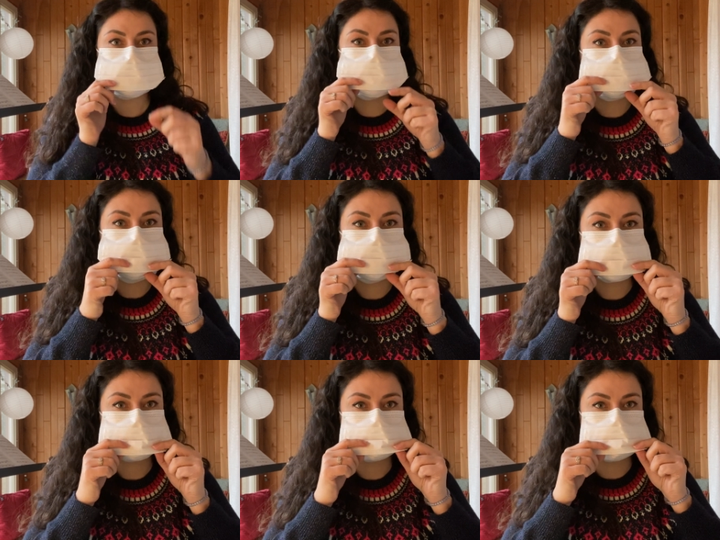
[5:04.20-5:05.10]
probably could have
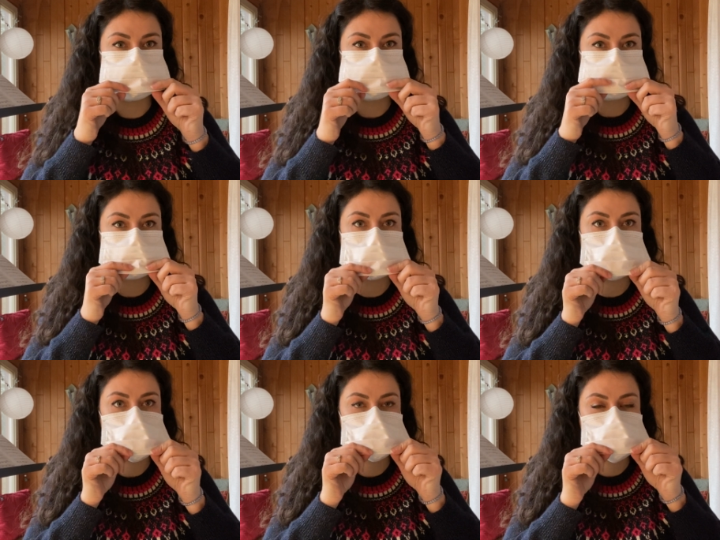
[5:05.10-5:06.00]
asked any of us flute
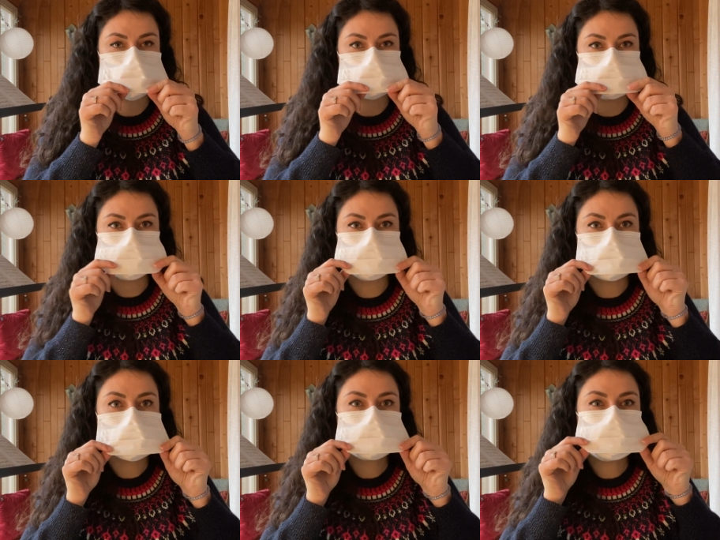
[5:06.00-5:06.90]
players and we would have told them
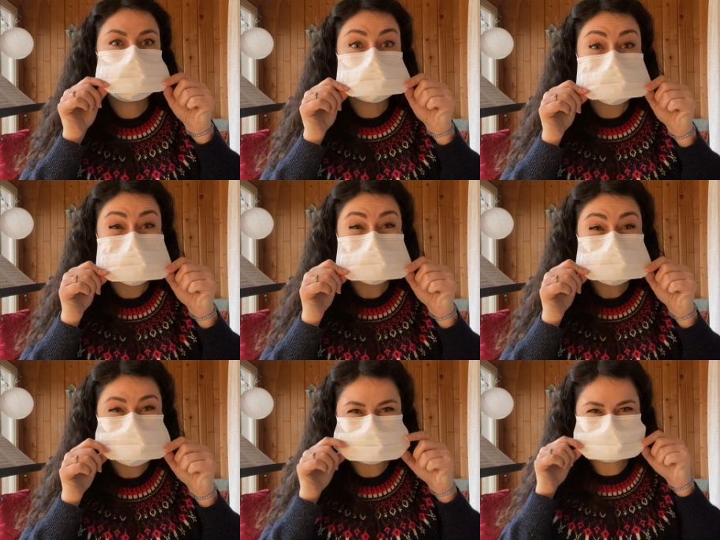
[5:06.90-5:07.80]
that to begin with,
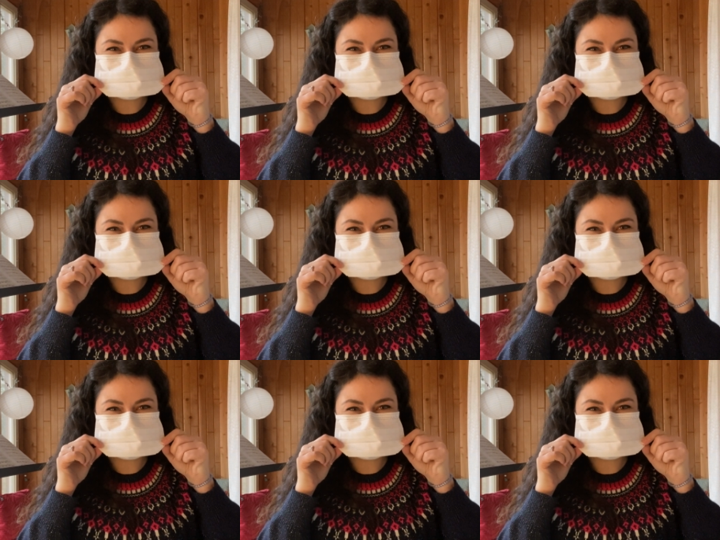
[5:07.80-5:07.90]
but